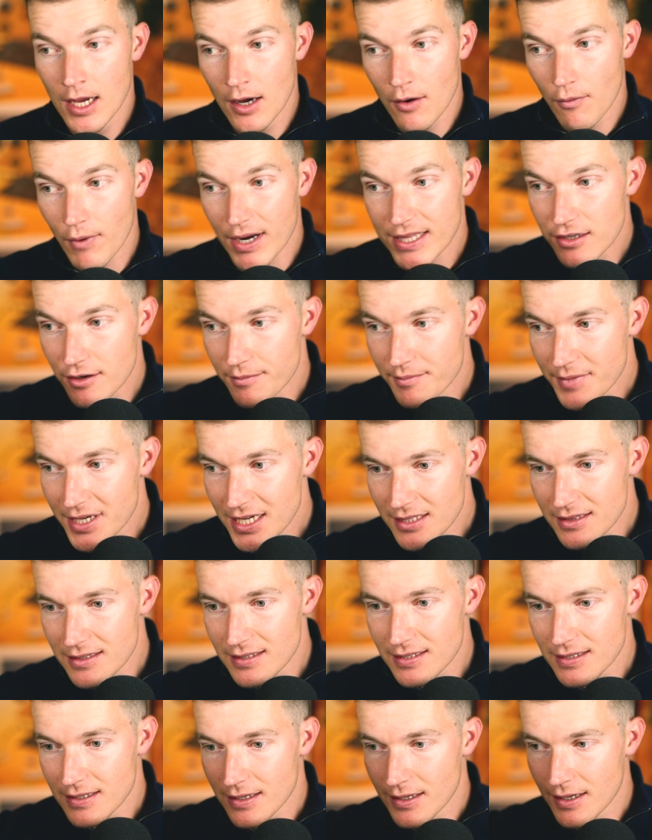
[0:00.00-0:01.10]
When you
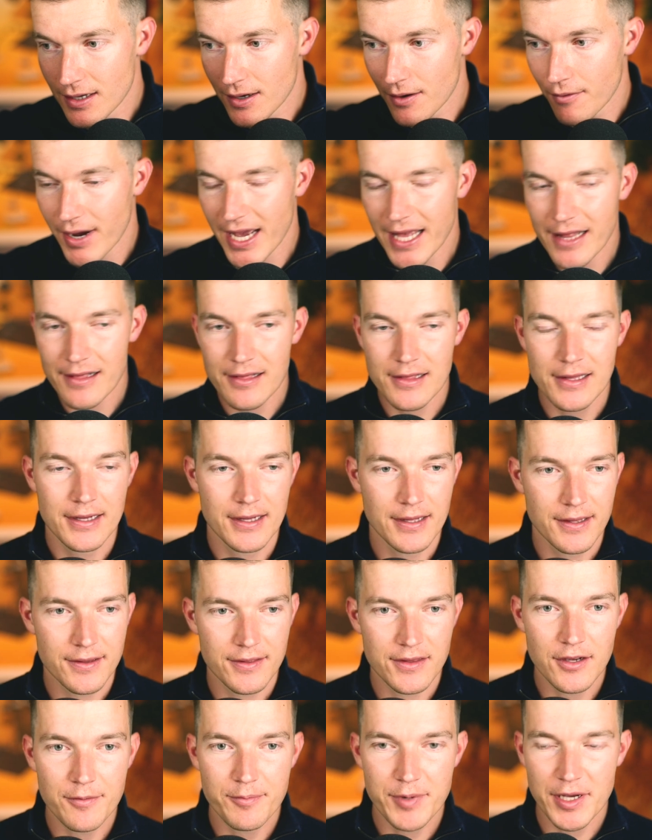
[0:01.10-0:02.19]
meet,
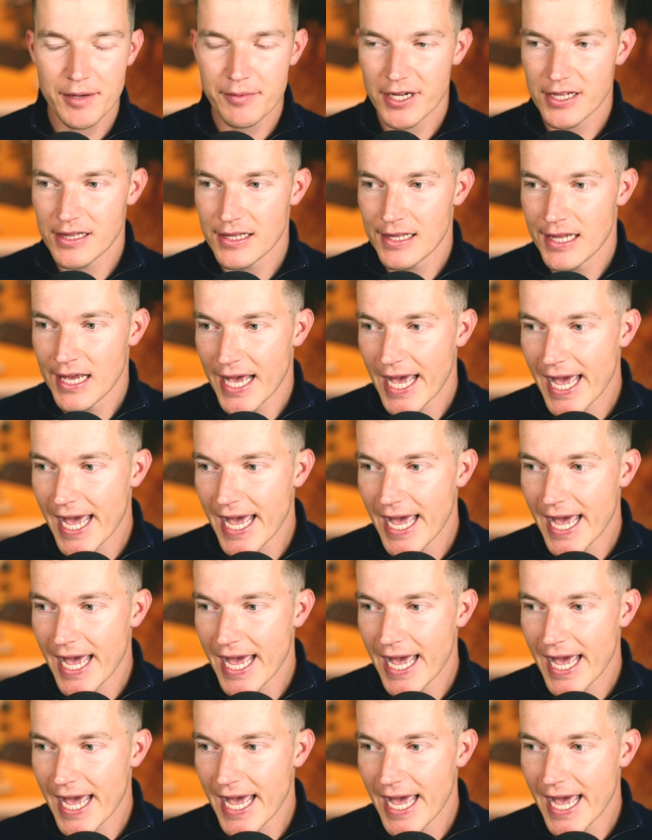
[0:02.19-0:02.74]
new people,